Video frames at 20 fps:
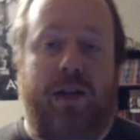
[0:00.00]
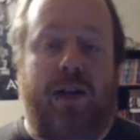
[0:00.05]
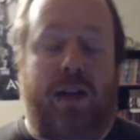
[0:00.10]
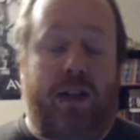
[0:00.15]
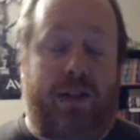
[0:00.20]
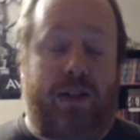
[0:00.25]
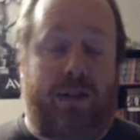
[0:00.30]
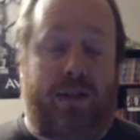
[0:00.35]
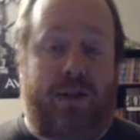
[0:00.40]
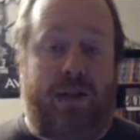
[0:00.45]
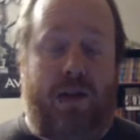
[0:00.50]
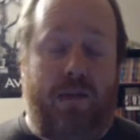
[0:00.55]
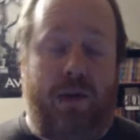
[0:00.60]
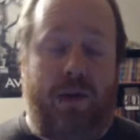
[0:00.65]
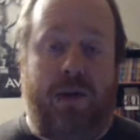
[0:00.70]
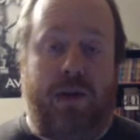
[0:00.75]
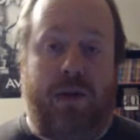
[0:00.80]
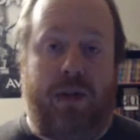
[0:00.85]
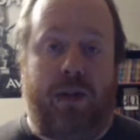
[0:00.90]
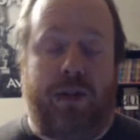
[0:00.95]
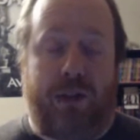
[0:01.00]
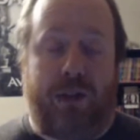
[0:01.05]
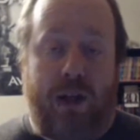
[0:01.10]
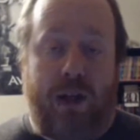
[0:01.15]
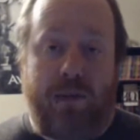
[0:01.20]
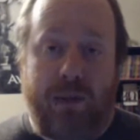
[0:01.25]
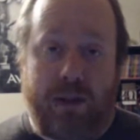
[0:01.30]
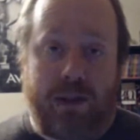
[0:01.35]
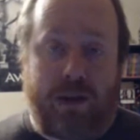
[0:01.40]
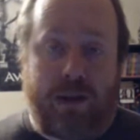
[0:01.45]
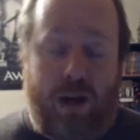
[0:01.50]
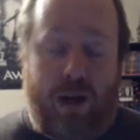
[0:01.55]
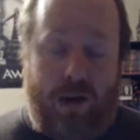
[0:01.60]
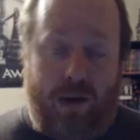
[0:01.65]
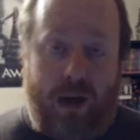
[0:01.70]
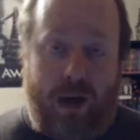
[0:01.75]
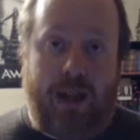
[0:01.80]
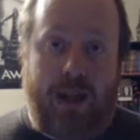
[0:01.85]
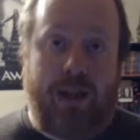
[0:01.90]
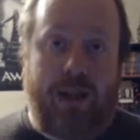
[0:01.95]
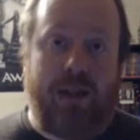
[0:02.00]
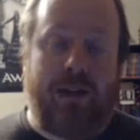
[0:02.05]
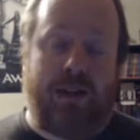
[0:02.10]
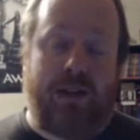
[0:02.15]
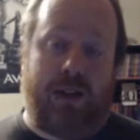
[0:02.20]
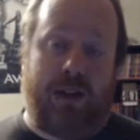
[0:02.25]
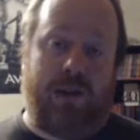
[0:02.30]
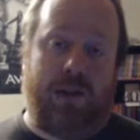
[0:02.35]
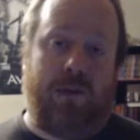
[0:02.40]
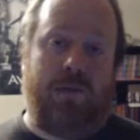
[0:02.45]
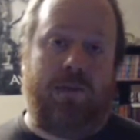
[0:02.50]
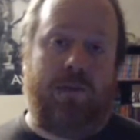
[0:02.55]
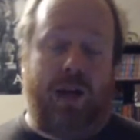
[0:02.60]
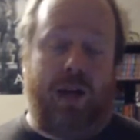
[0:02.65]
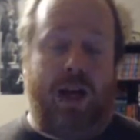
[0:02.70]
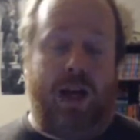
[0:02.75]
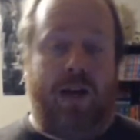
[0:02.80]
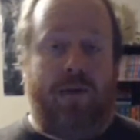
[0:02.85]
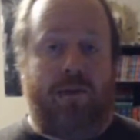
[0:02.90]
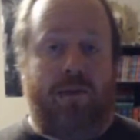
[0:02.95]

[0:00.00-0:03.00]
is a mutant extremist already, so it